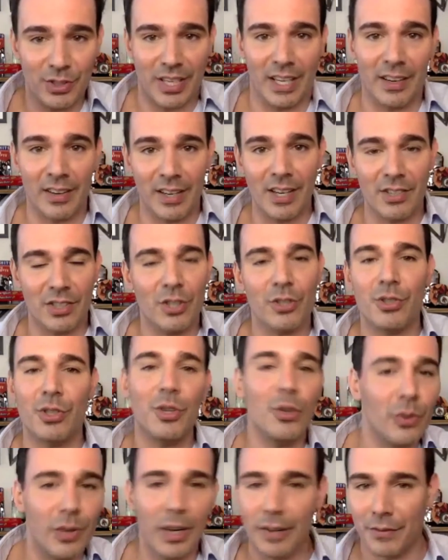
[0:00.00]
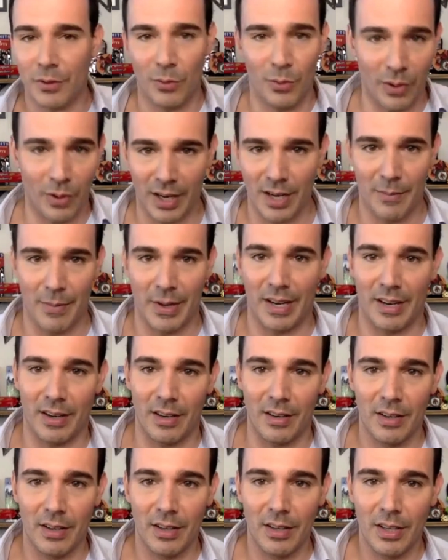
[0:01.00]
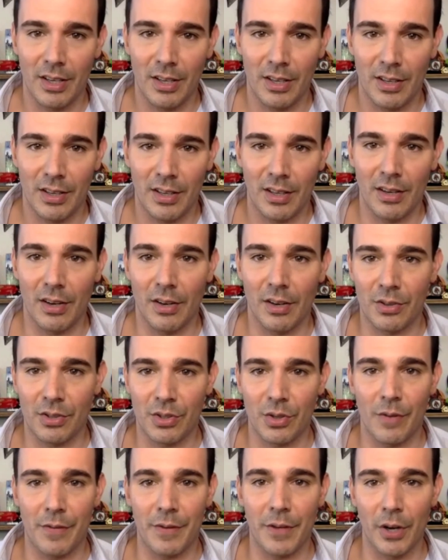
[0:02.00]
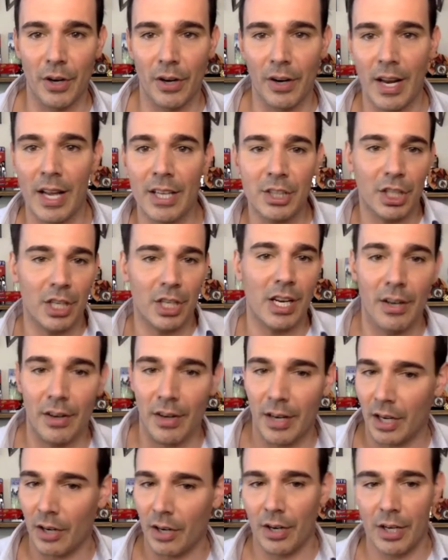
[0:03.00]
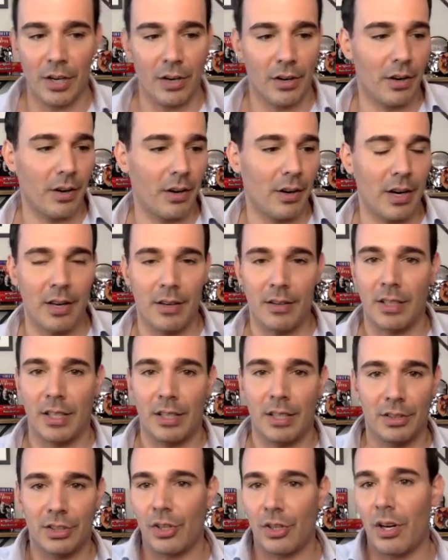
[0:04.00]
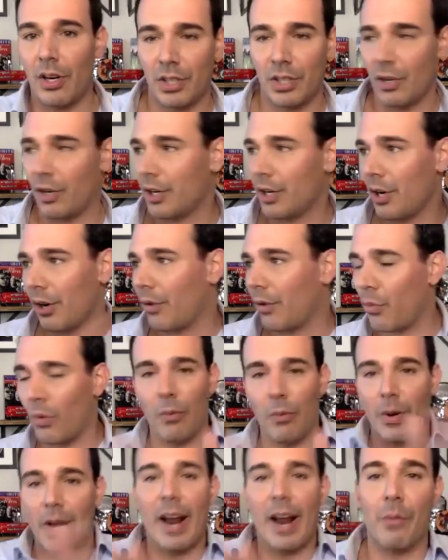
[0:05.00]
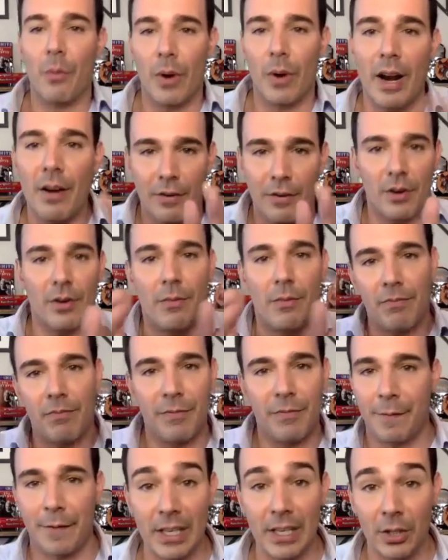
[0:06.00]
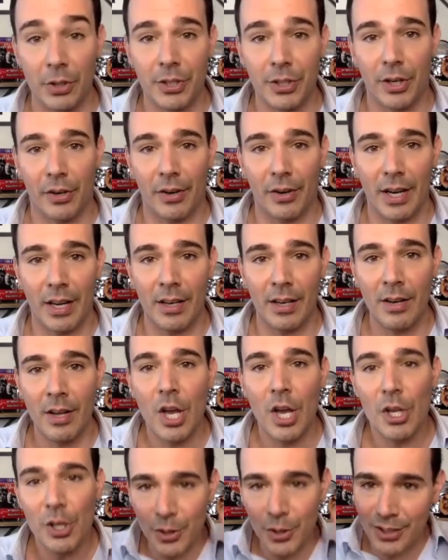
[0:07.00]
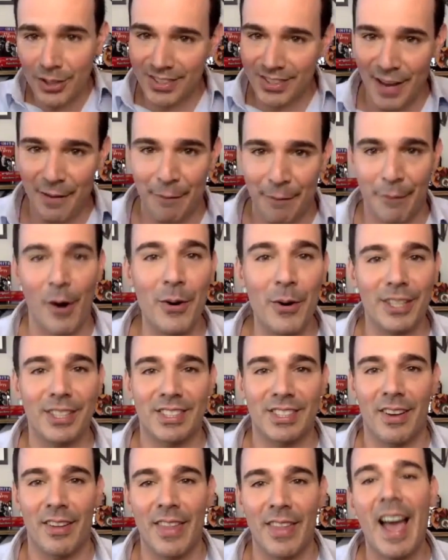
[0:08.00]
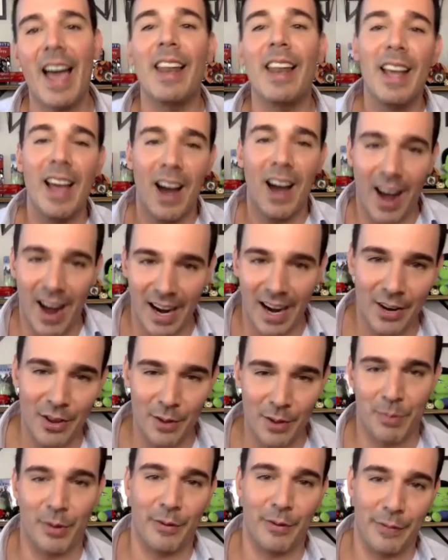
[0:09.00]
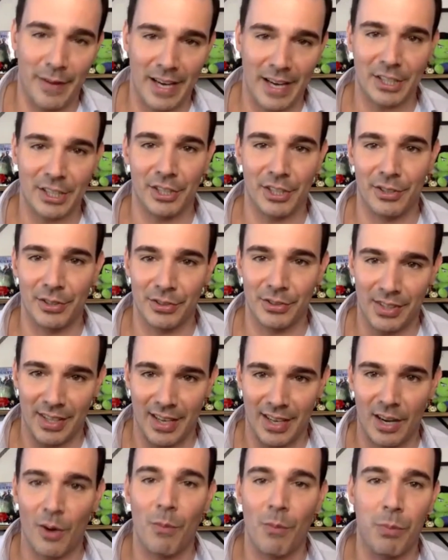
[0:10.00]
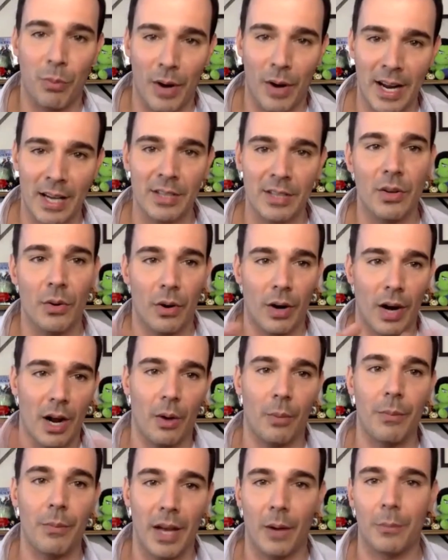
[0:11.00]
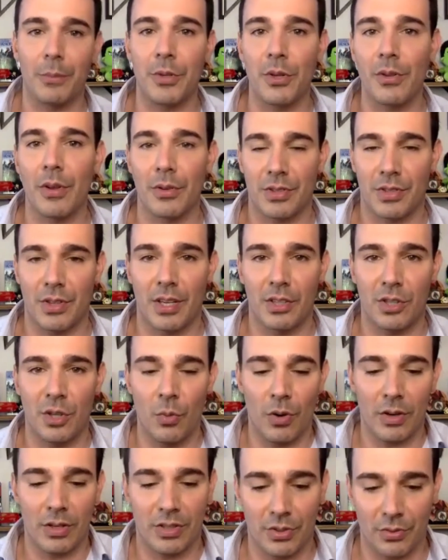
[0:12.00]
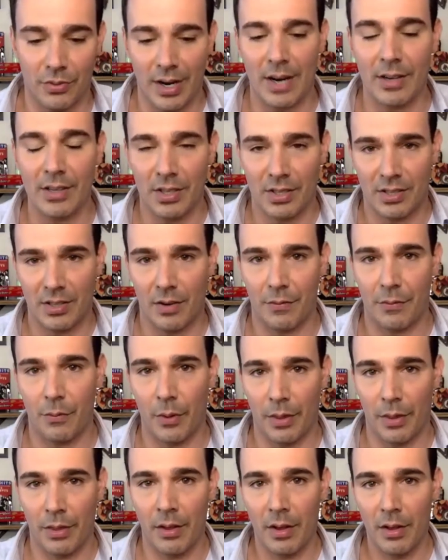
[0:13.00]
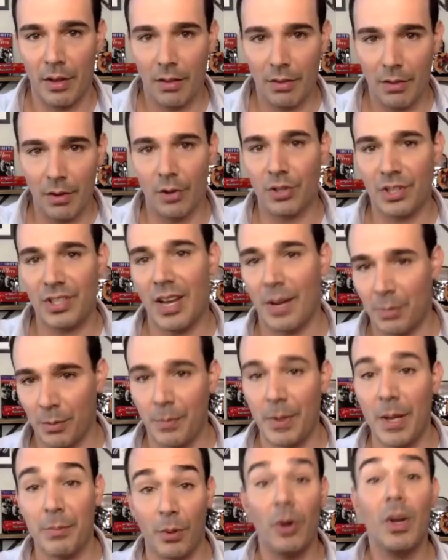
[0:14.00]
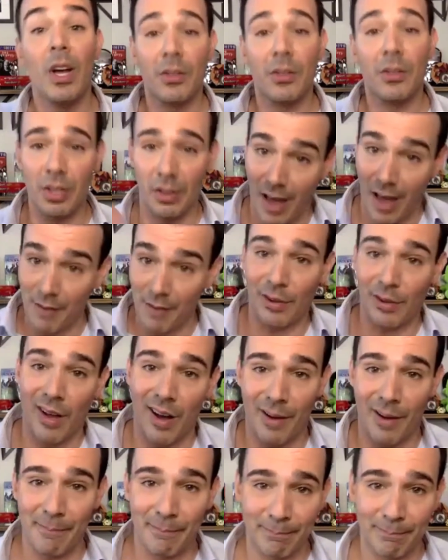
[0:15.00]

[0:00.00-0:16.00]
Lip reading: areas so you don't have to worry about it. You know, so if you're in engineering or you're in construction or you're whatever field you're in, you can stay focused on that. Hire the professionals to help brand you or help do those things. You want to surround yourself with those type of people to level up.